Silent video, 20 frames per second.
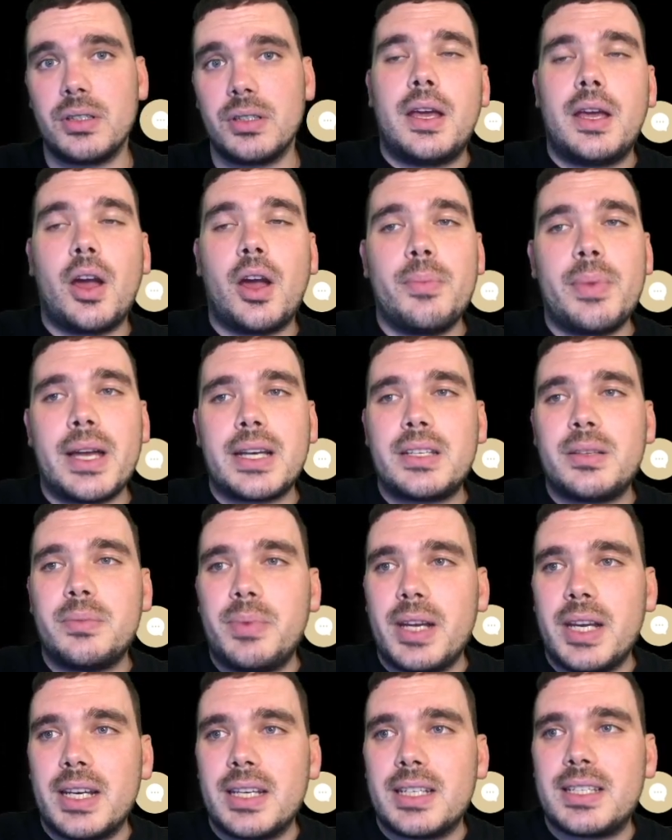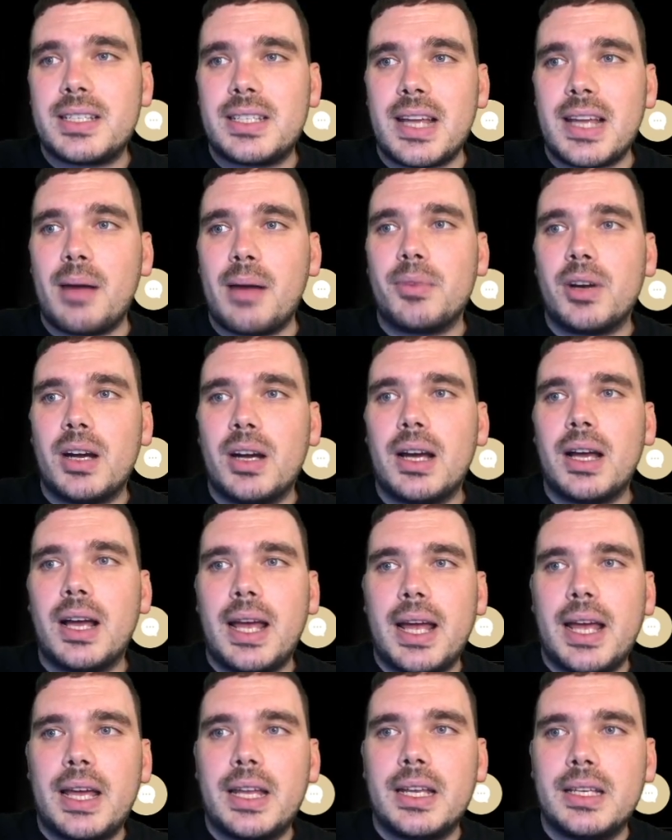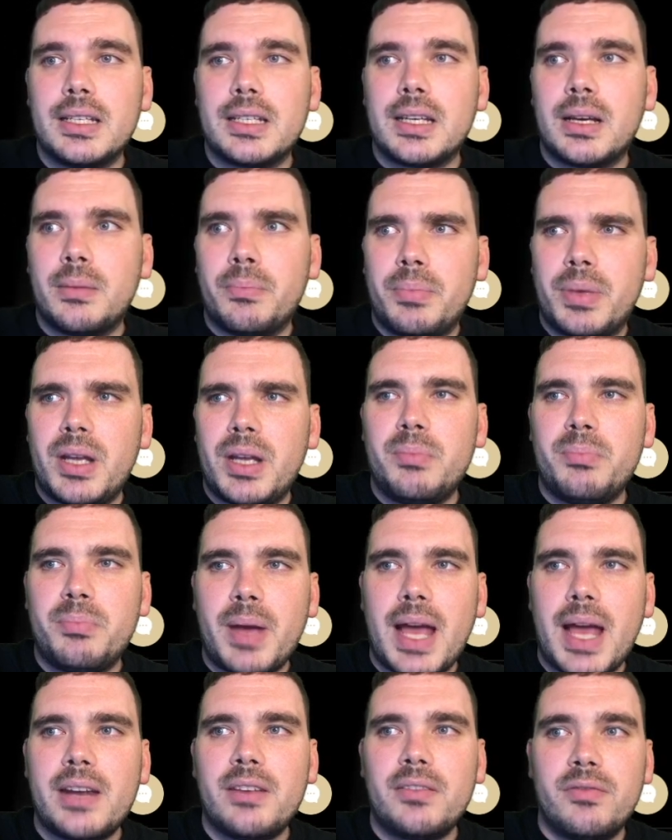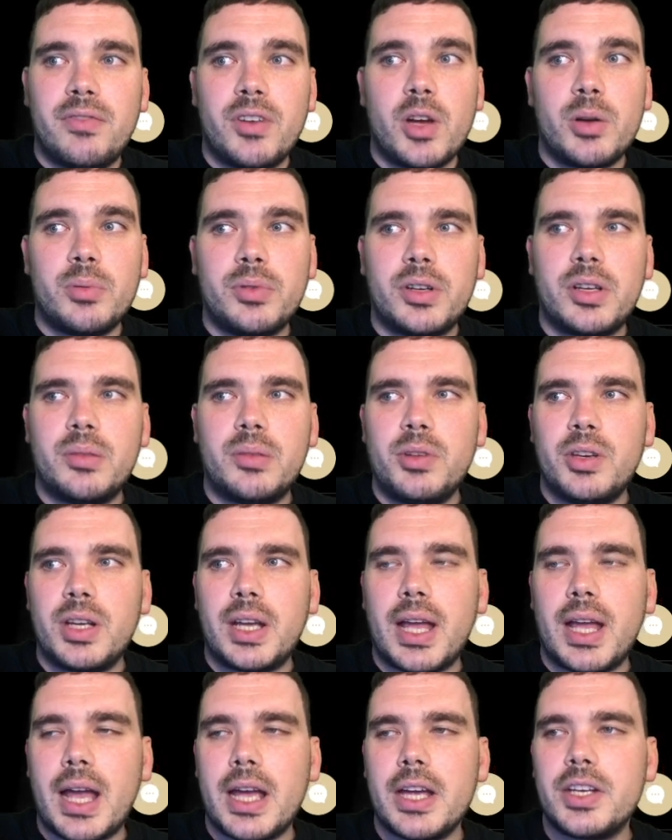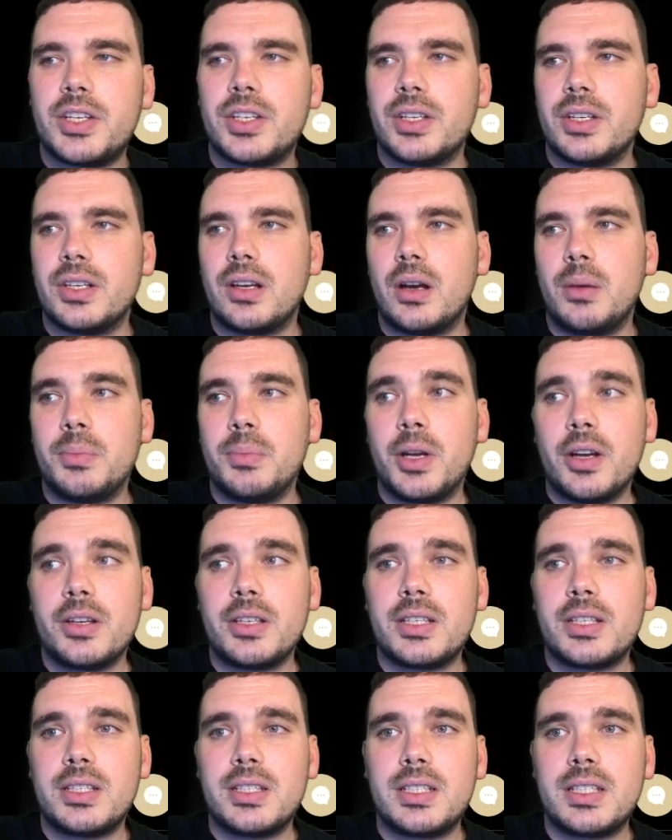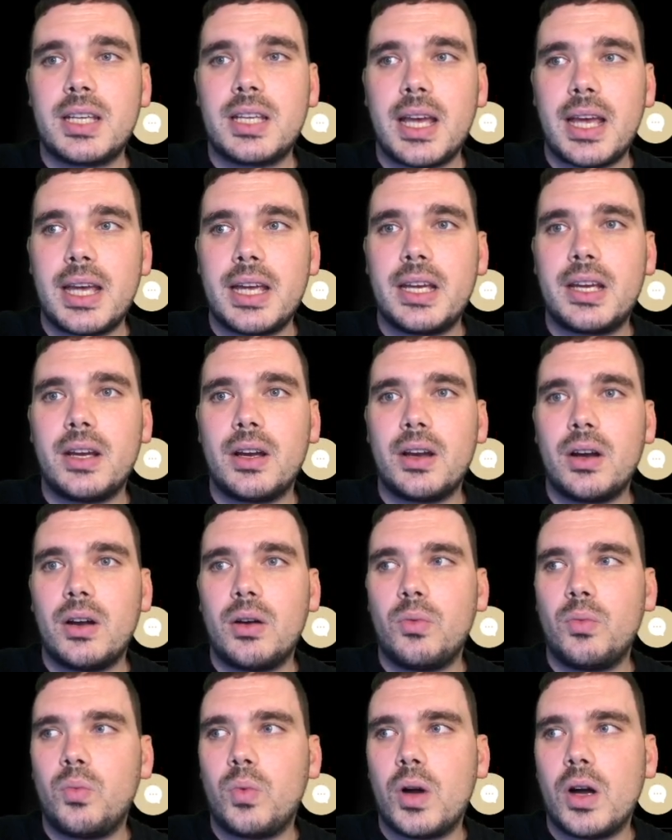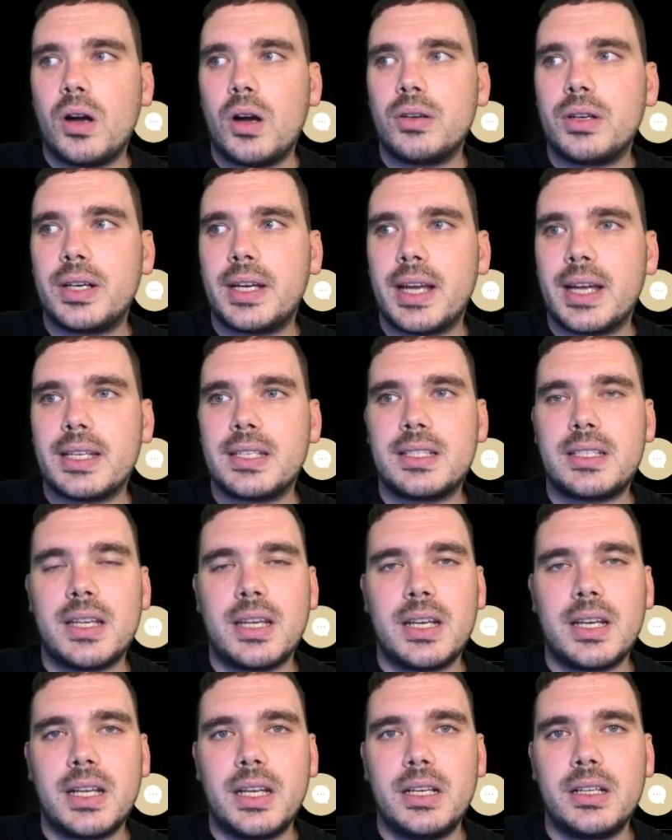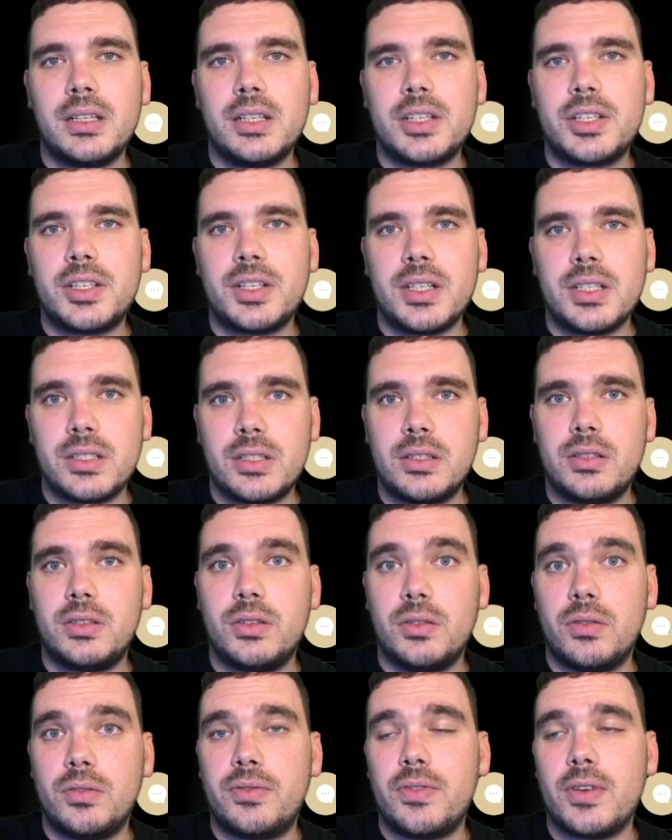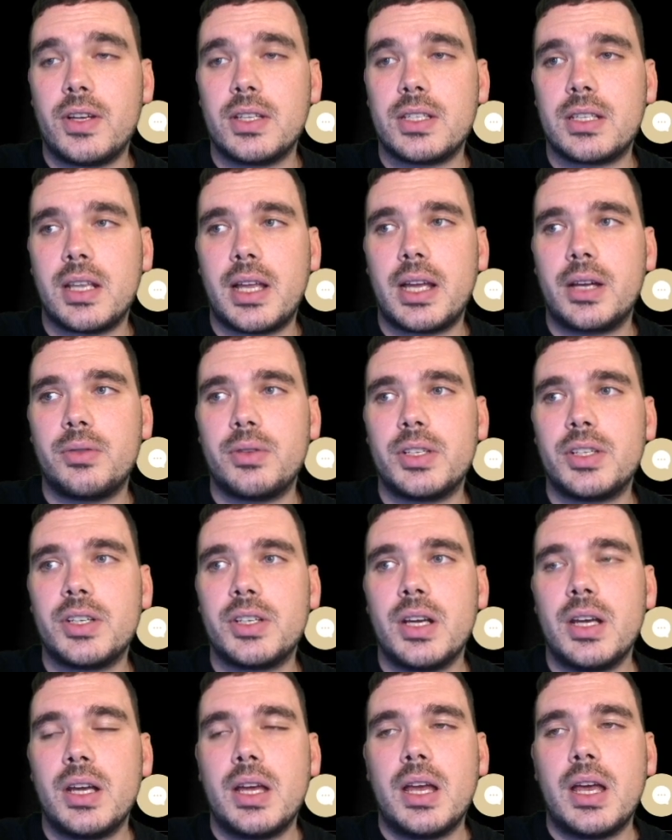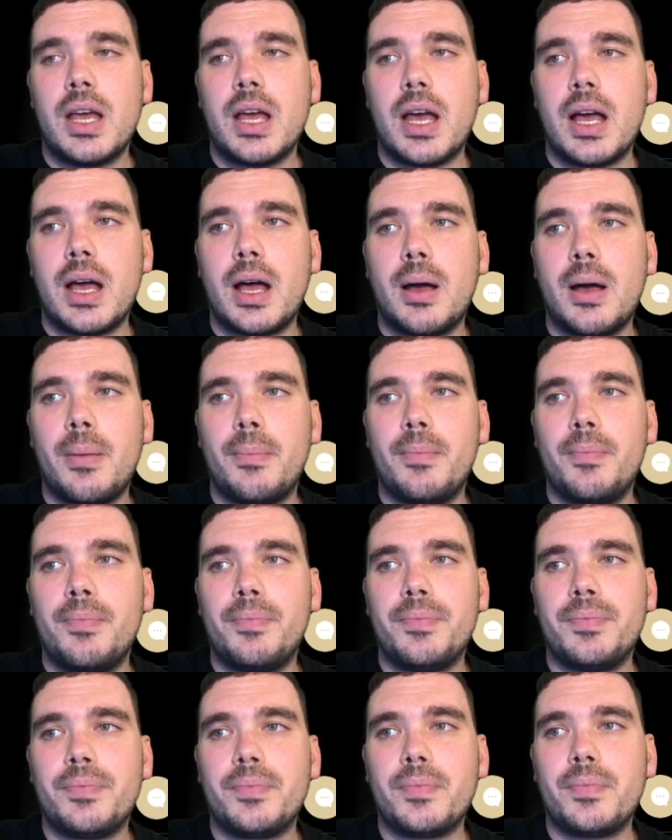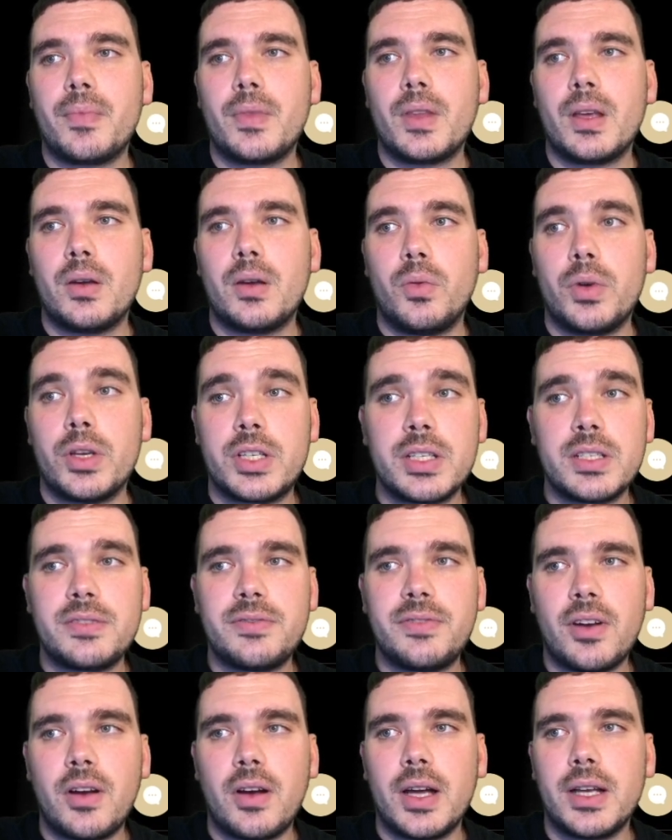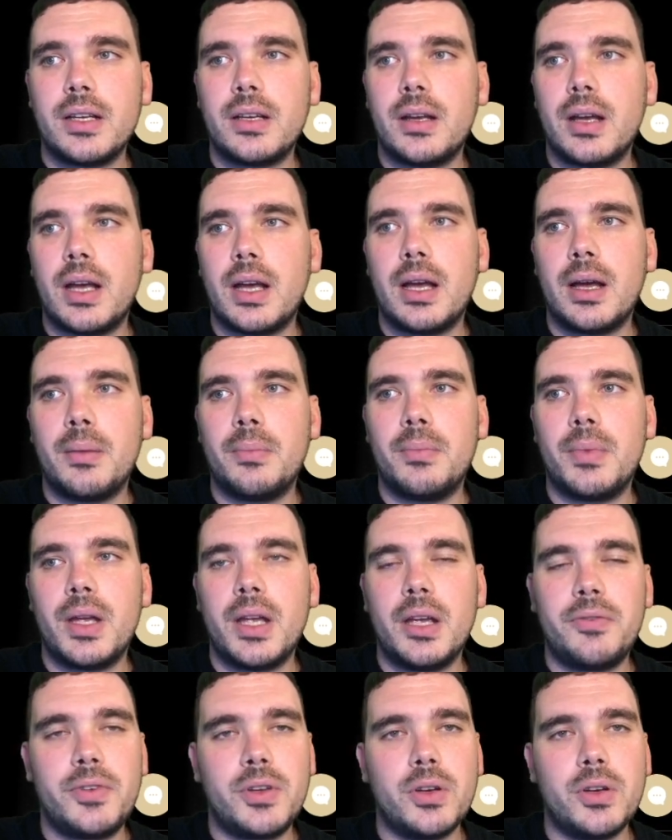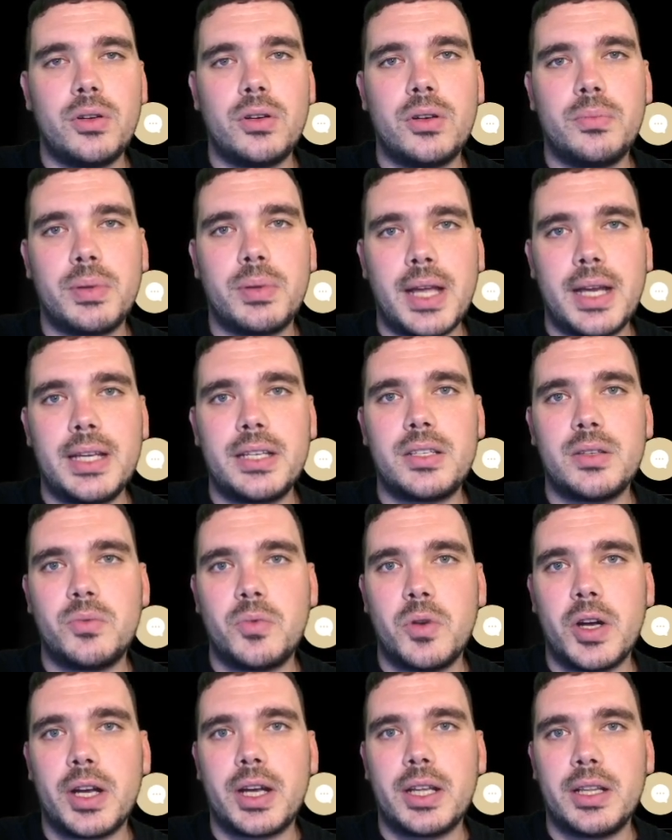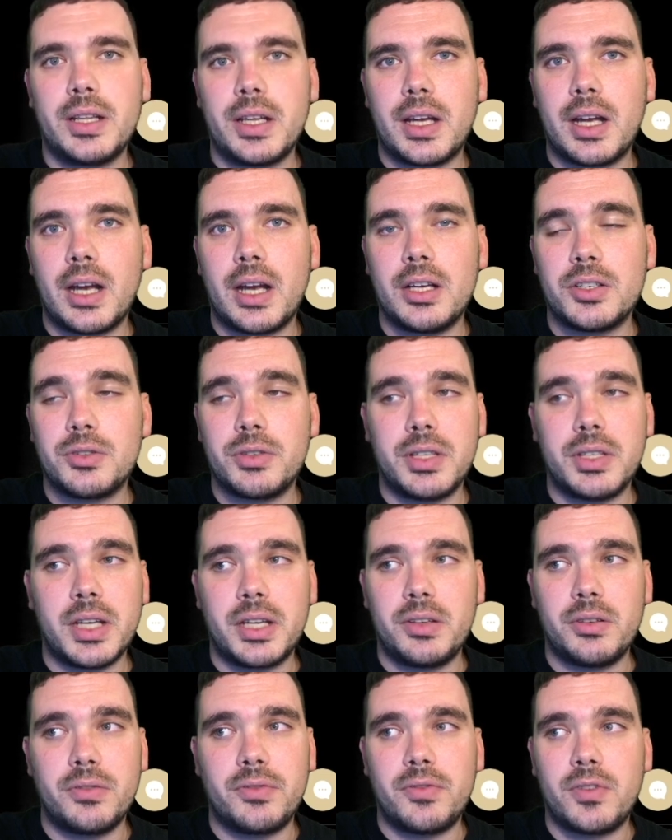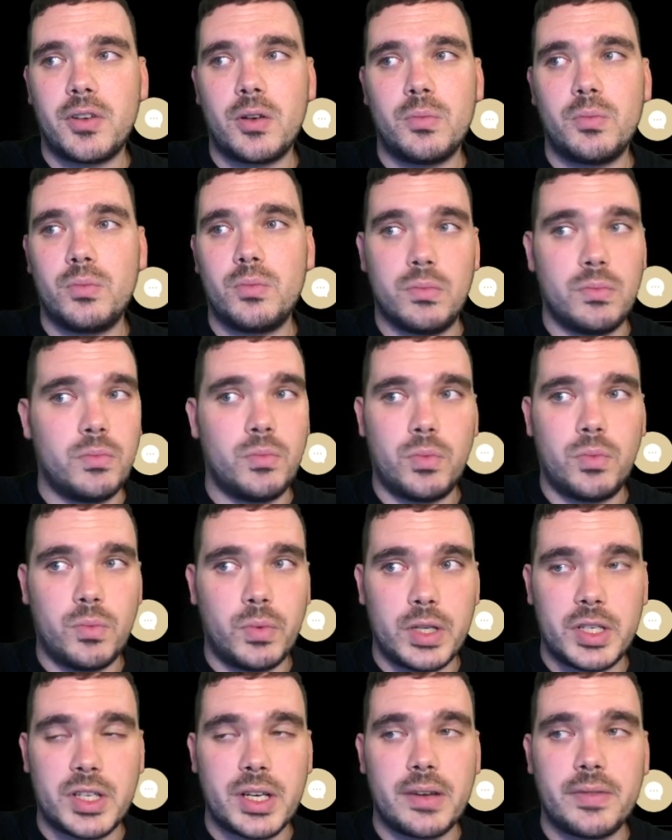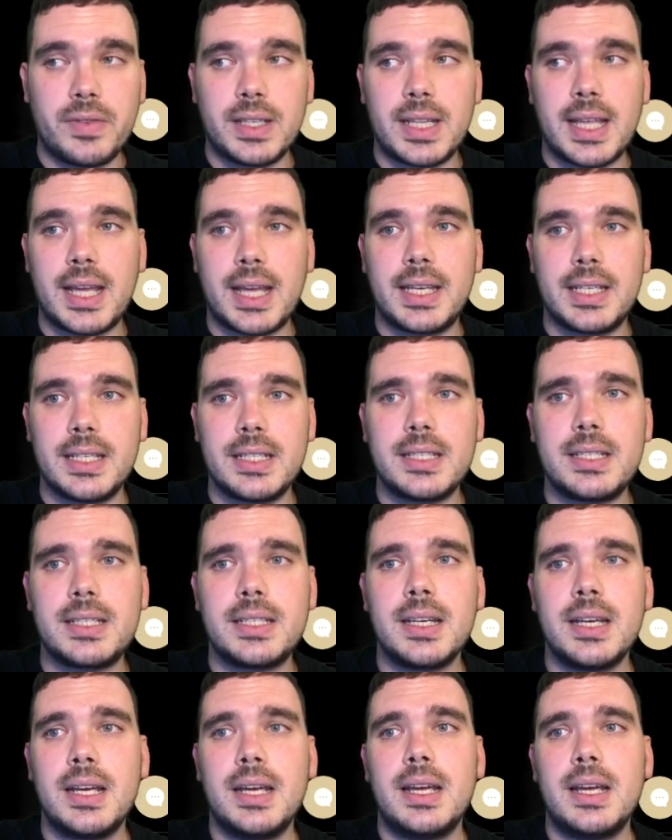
Going back to being a stammerer and um, being bad in verbal communication, I'm going to take a wild guess that English isn't your first language, um, which is fine. Um, if you're planning to work in the country that you're from, whichever that is,